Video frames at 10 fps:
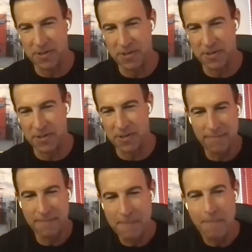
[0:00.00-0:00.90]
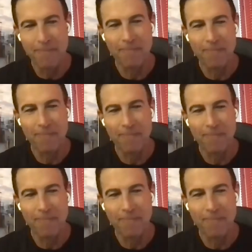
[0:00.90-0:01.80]
Number one,
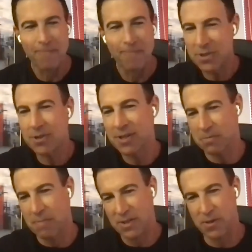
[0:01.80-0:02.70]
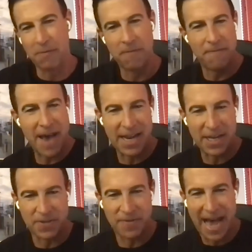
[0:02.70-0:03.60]
muscle is muscle, fat is
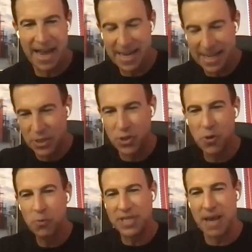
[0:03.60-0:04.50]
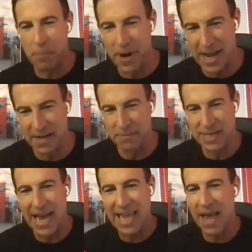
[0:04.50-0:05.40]
fat. It's two separate items.
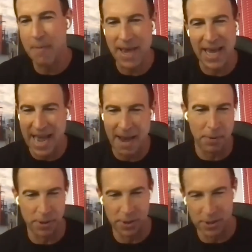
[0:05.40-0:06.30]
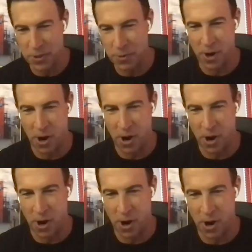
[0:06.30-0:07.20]
I can't make an apple into an
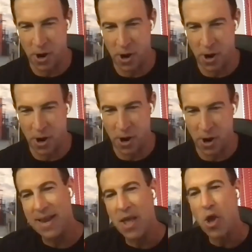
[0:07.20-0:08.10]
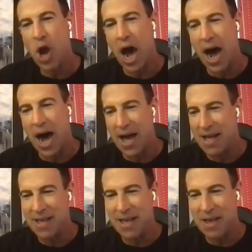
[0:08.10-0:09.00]
orange. But
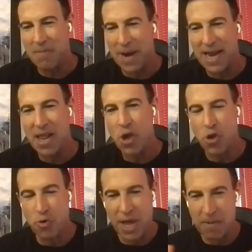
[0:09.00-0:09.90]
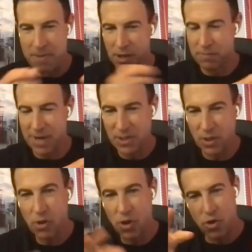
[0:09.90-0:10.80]
uh, but you can build
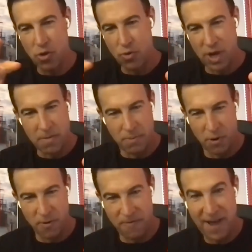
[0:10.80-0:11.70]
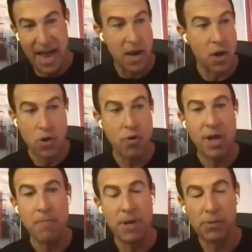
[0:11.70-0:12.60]
muscle, you can burn fat. You
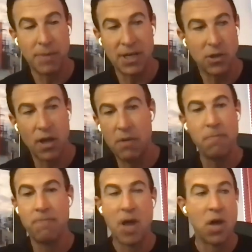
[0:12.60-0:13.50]
can build muscle and